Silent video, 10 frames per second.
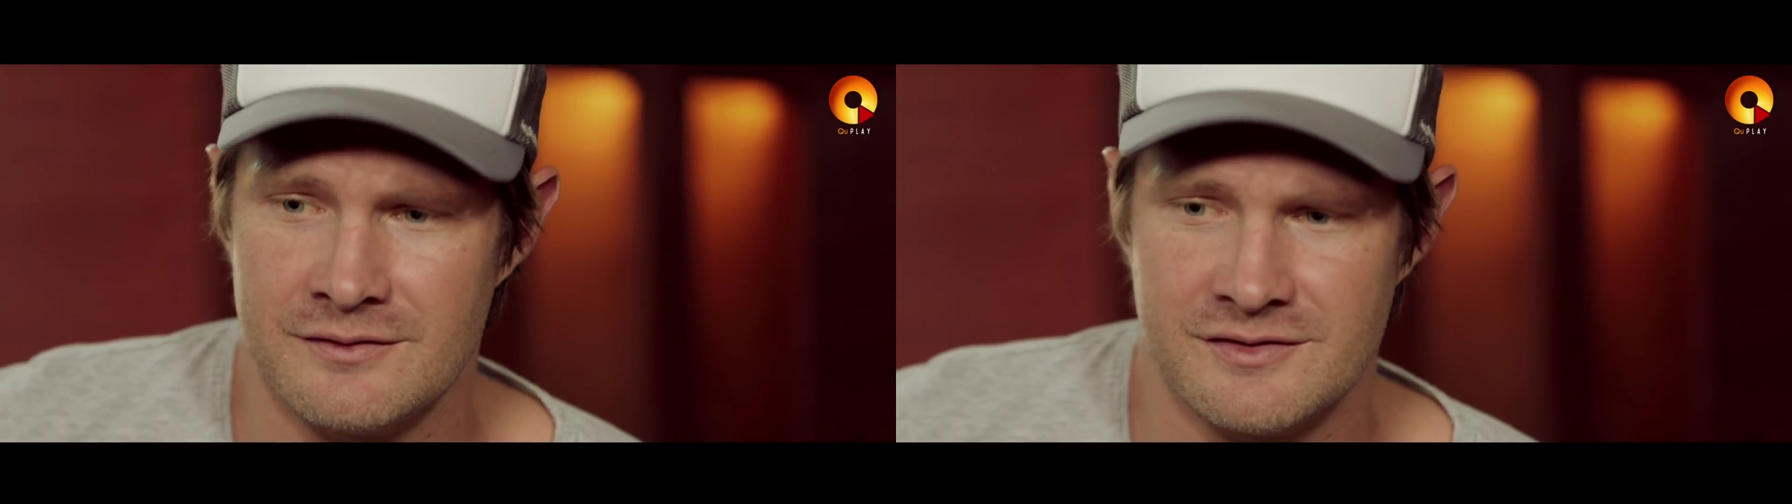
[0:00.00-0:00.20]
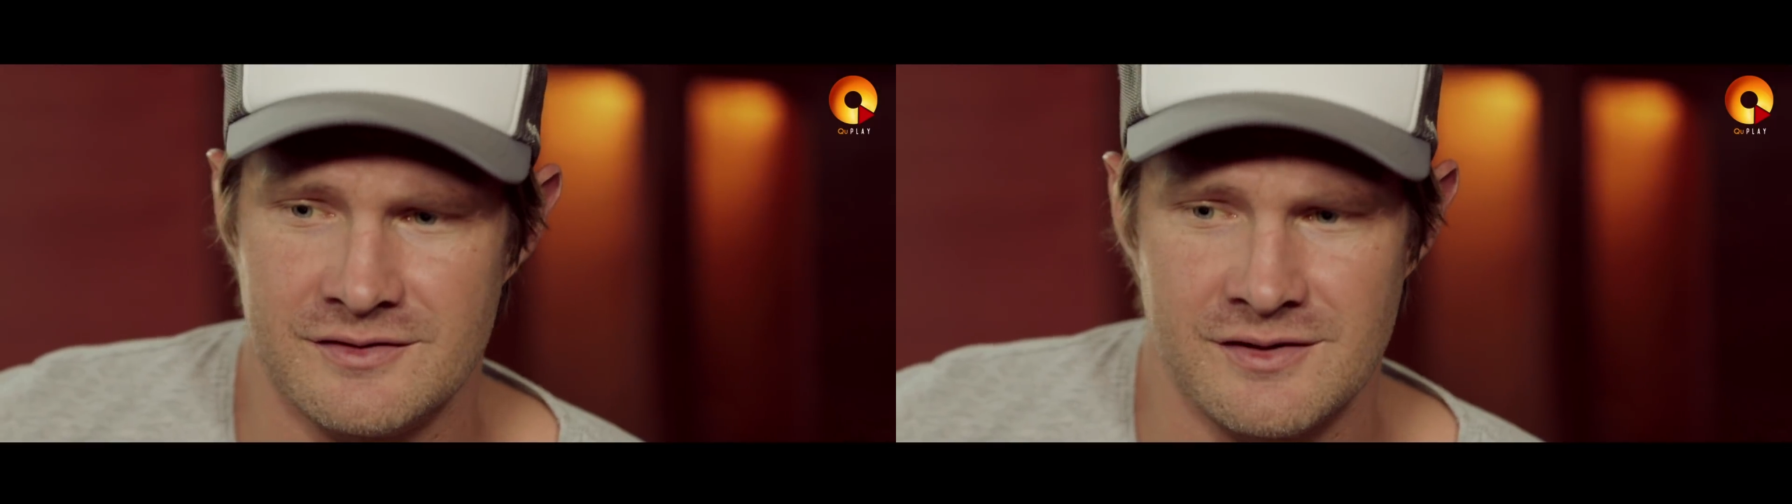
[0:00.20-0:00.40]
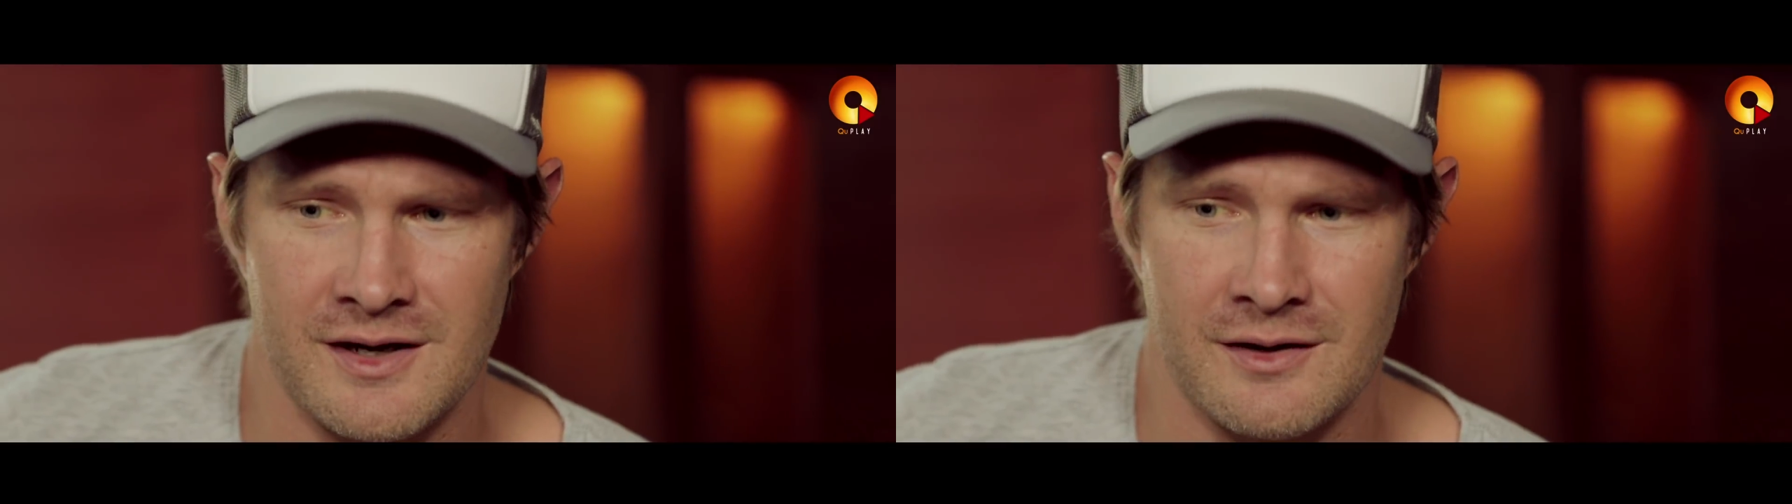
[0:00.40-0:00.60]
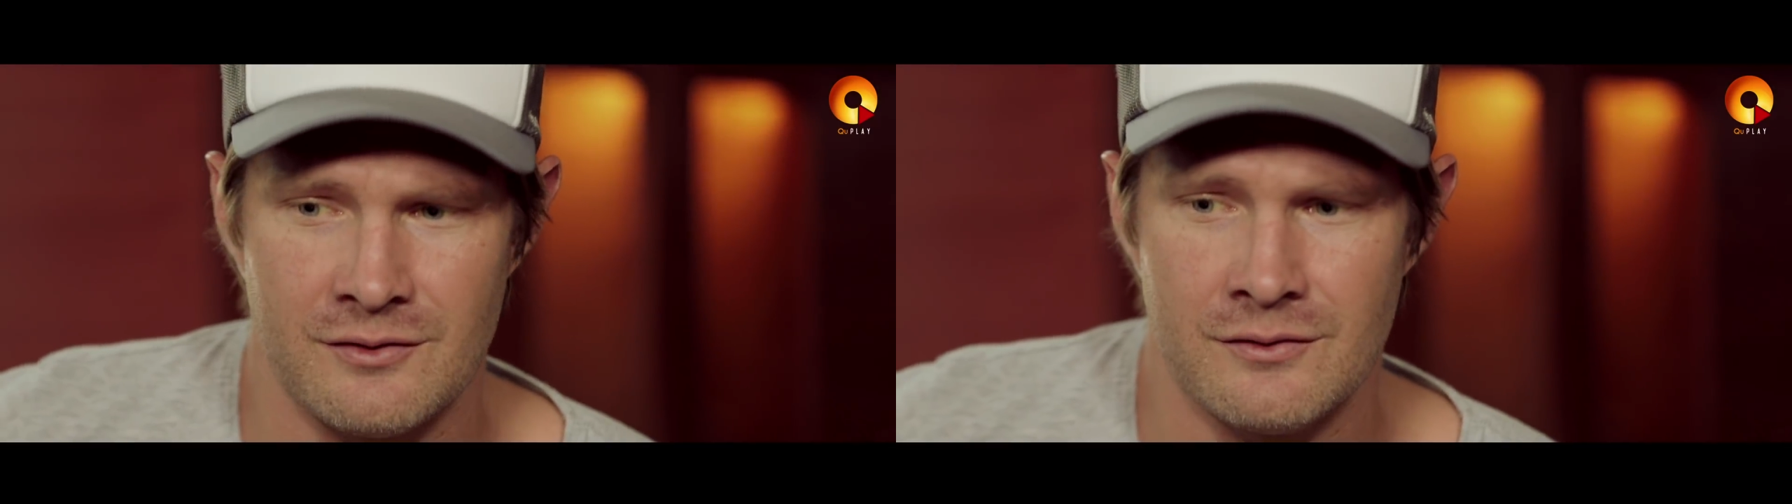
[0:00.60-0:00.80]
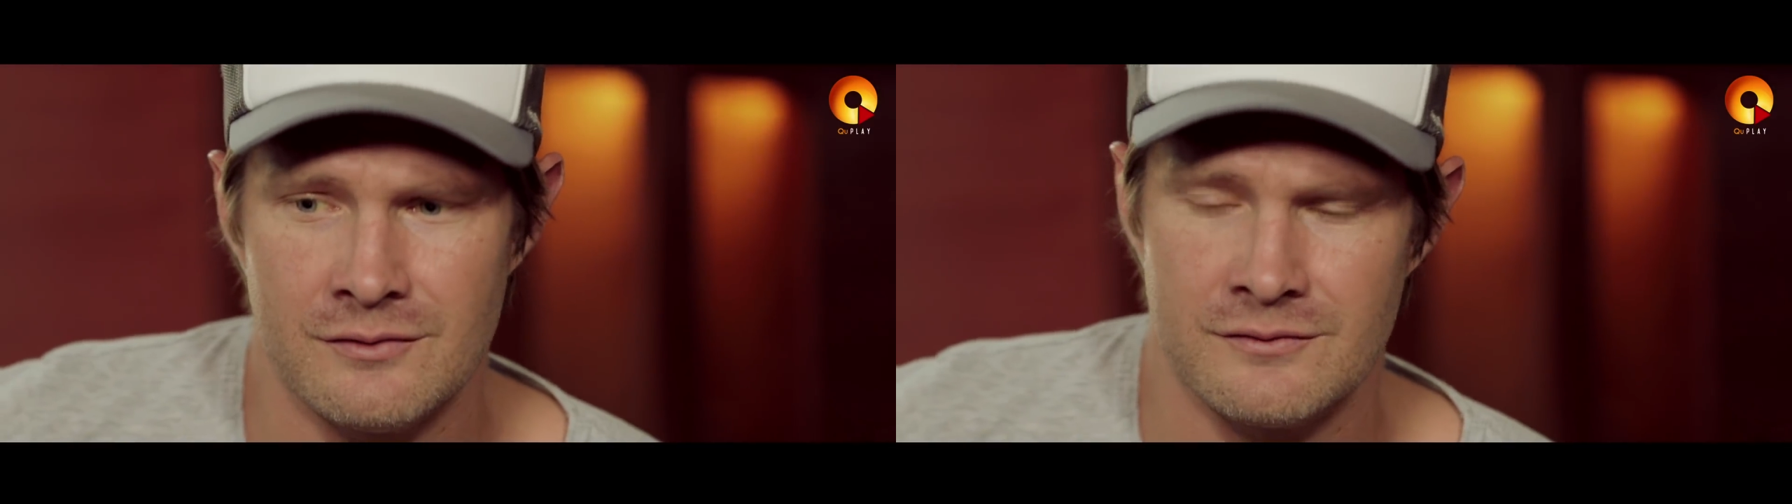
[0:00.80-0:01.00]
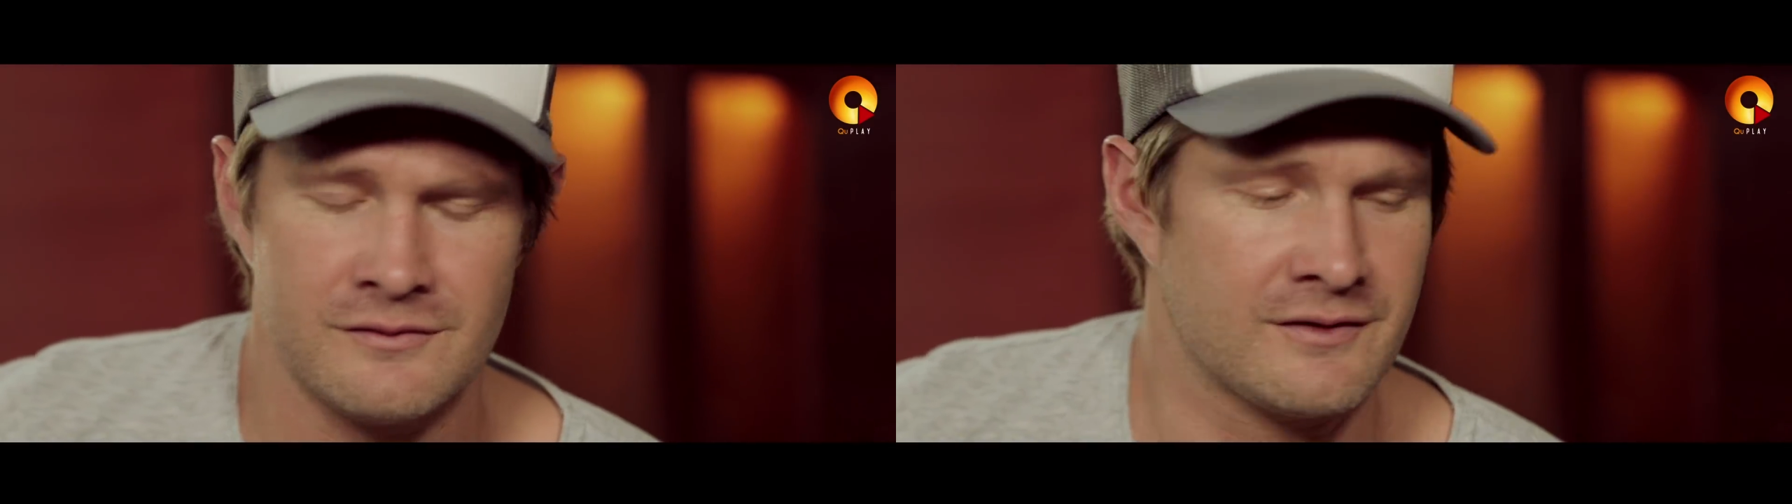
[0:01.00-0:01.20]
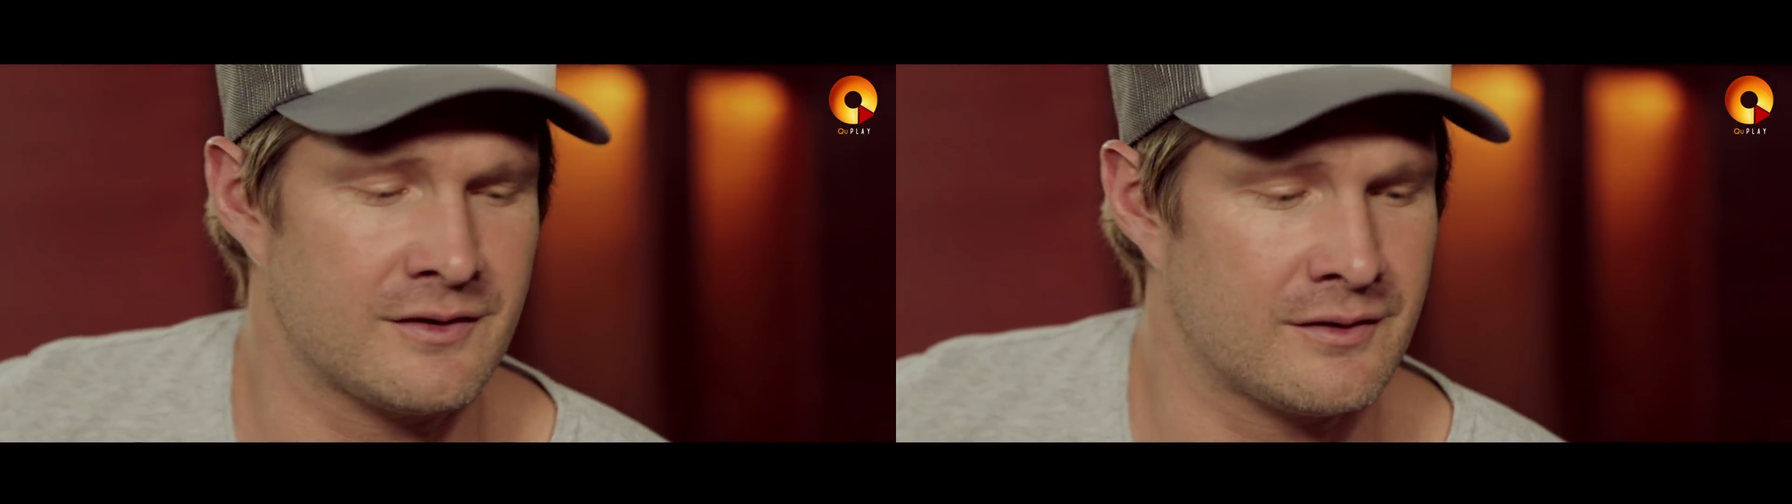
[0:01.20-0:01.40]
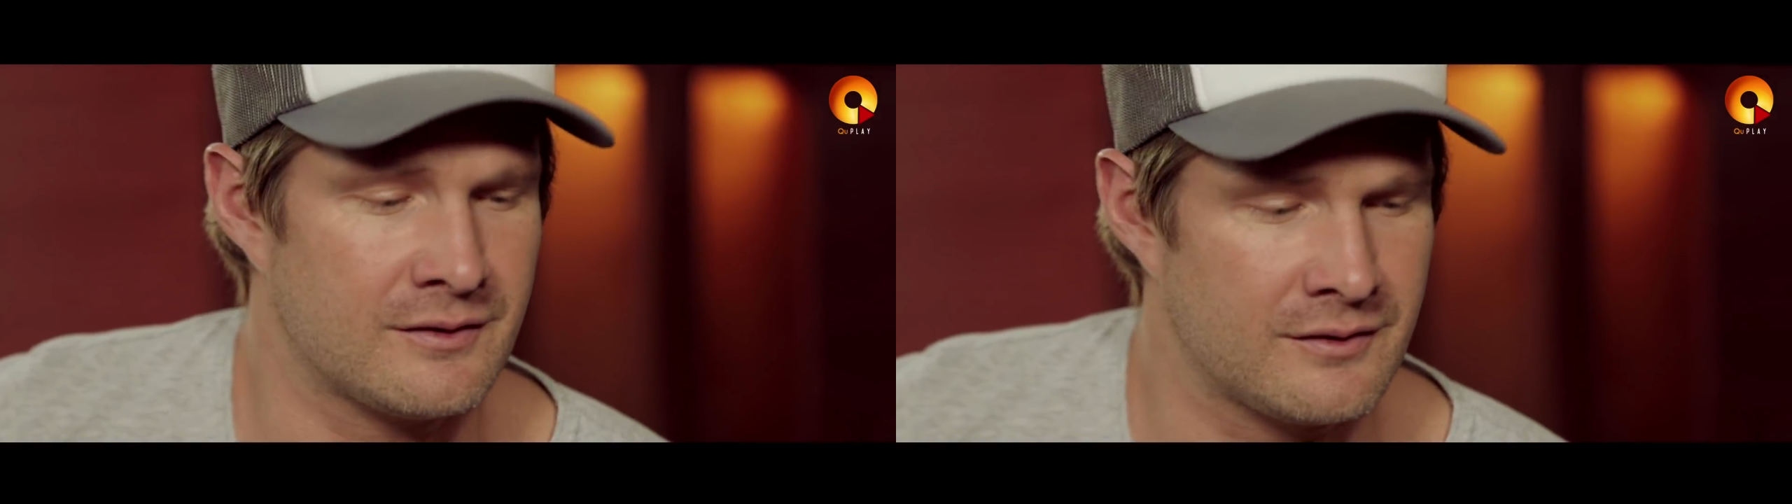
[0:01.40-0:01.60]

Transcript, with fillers: shadows on